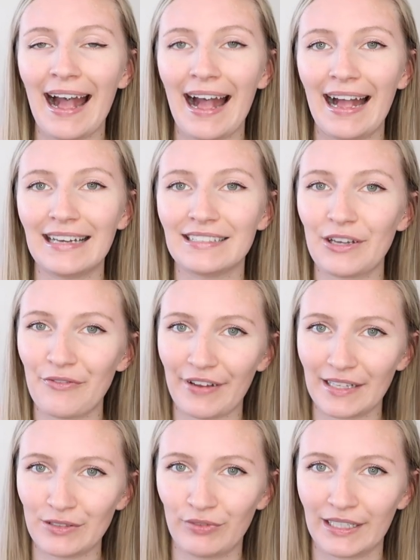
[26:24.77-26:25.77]
And don't
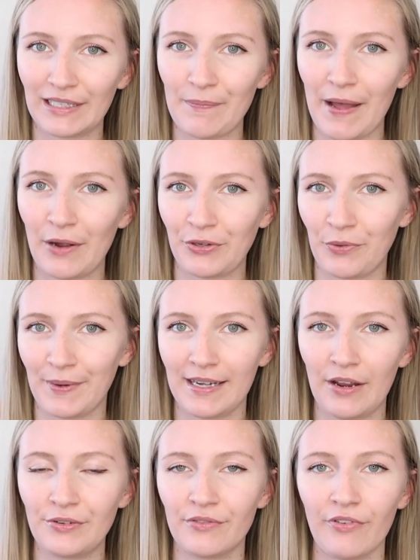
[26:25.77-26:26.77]
forget to ring the bell. You'll be
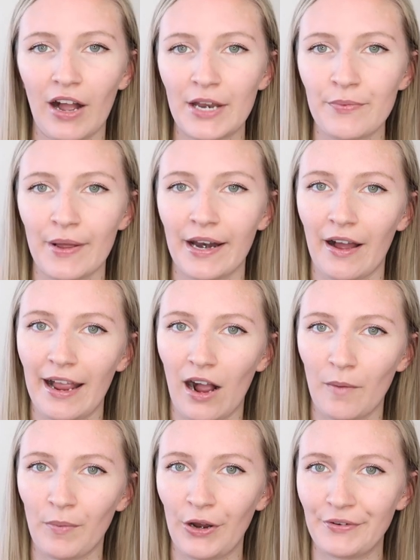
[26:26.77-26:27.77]
notified when I
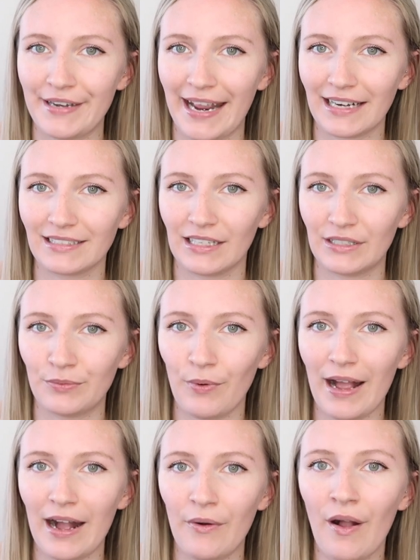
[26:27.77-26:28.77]
upload next as
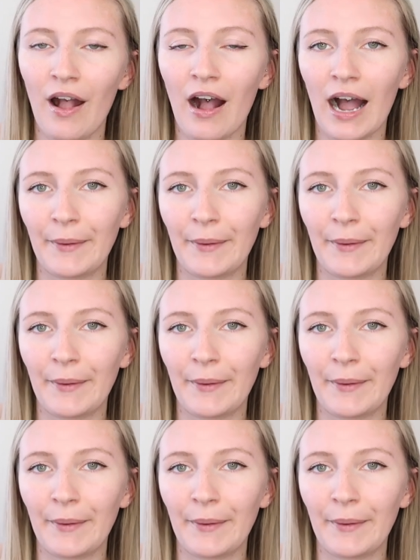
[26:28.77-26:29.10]
well.